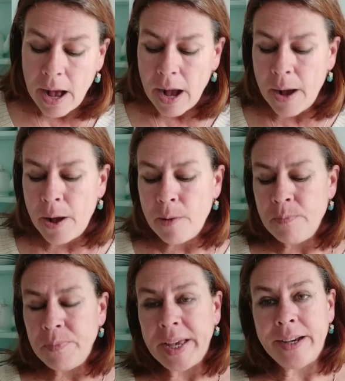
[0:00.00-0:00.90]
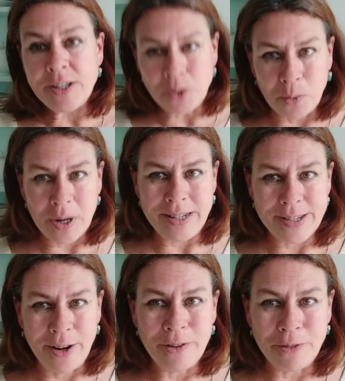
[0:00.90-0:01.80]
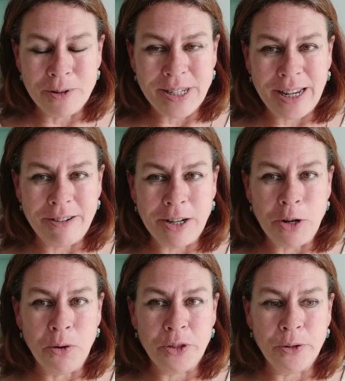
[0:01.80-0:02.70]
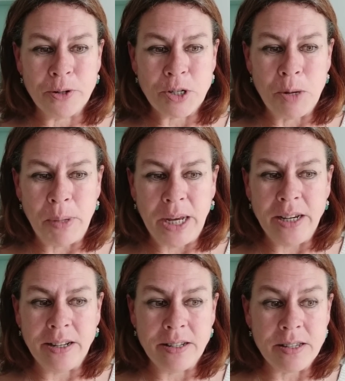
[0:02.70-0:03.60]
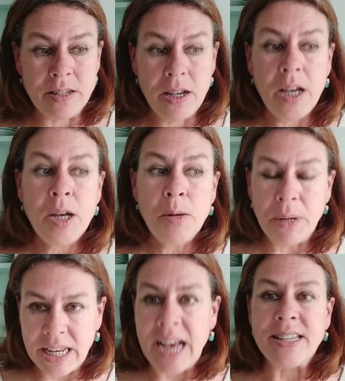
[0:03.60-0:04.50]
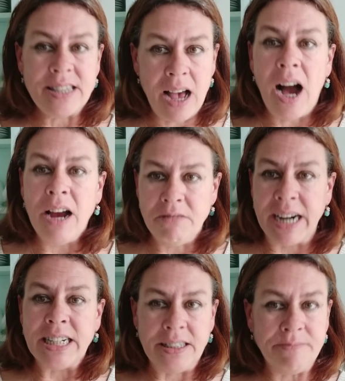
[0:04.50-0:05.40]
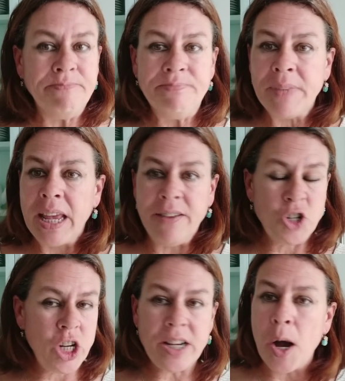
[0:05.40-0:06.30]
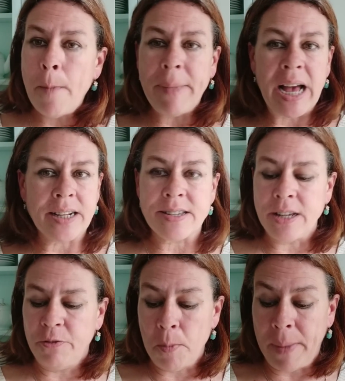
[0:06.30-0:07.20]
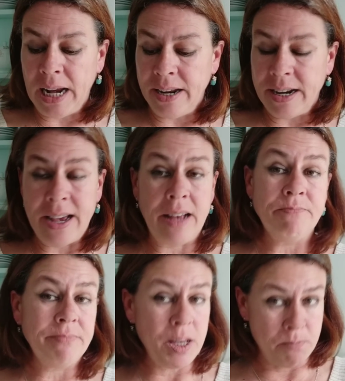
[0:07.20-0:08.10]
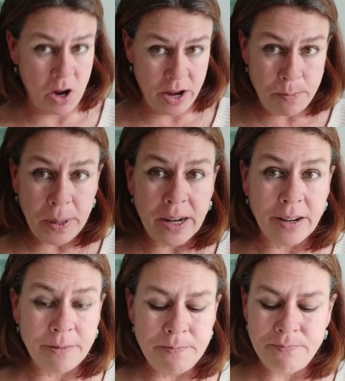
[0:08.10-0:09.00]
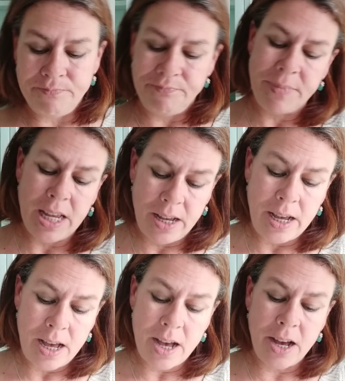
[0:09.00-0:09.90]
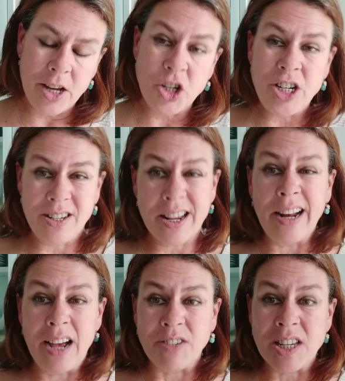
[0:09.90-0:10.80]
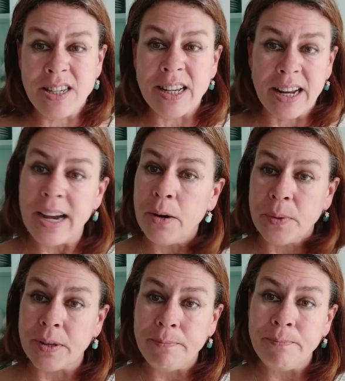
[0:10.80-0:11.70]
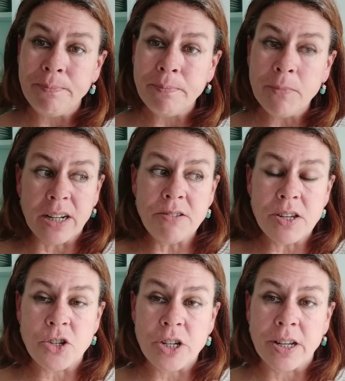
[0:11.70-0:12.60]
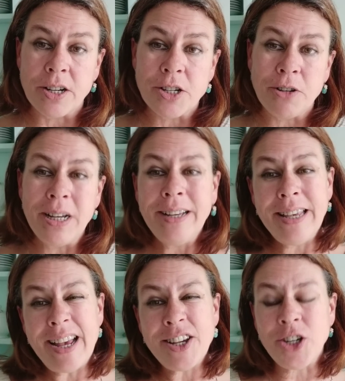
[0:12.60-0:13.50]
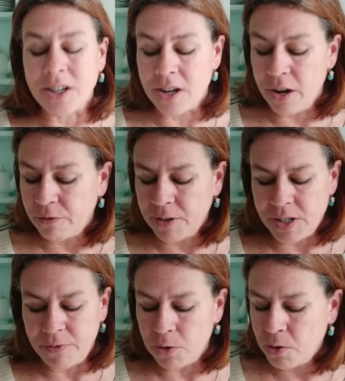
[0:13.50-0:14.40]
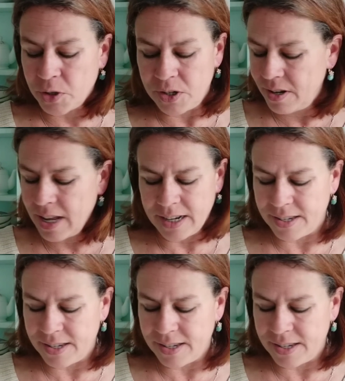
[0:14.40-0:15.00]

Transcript: as always, I look forward to hearing your thoughts and opinions. But yes, I reckon if she can't bag herself a billionaire, in my opinion, she is going to have to stick it out with him. What else is she going to do? Yeah, she could go for a divorce.